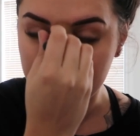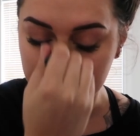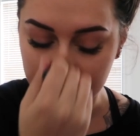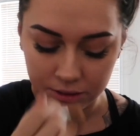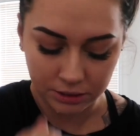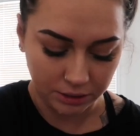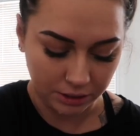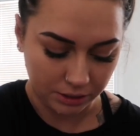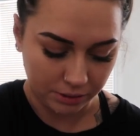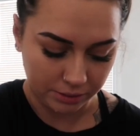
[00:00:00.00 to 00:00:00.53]

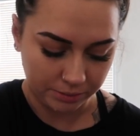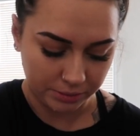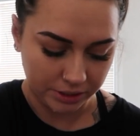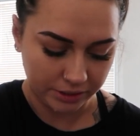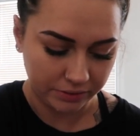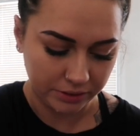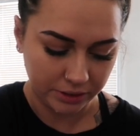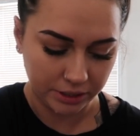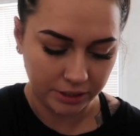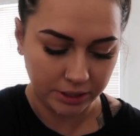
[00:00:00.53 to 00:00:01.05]
So I
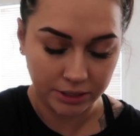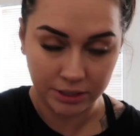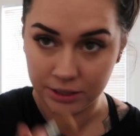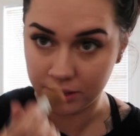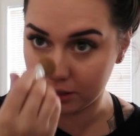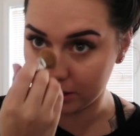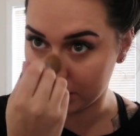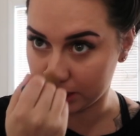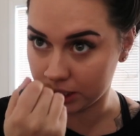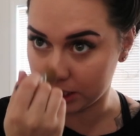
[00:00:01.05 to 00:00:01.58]
definitely
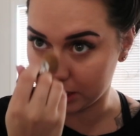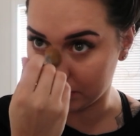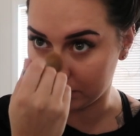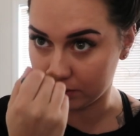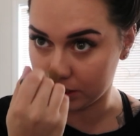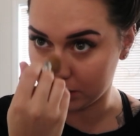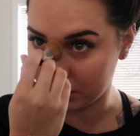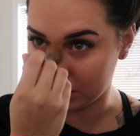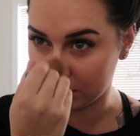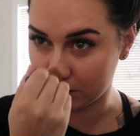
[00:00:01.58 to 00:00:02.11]

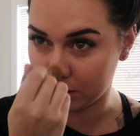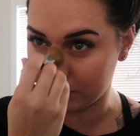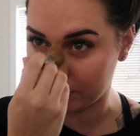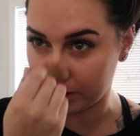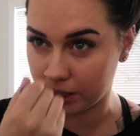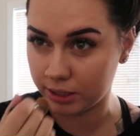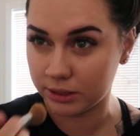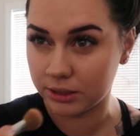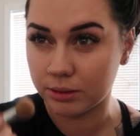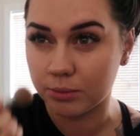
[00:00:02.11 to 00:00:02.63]
need to go
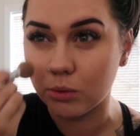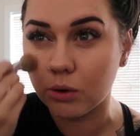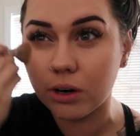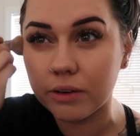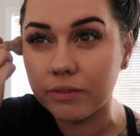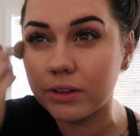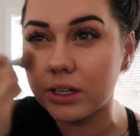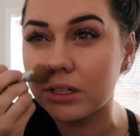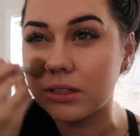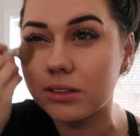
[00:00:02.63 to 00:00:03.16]
buy some more
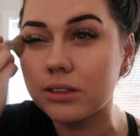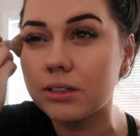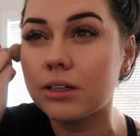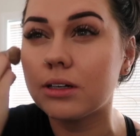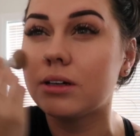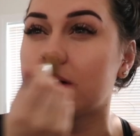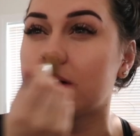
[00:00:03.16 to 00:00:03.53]
of this.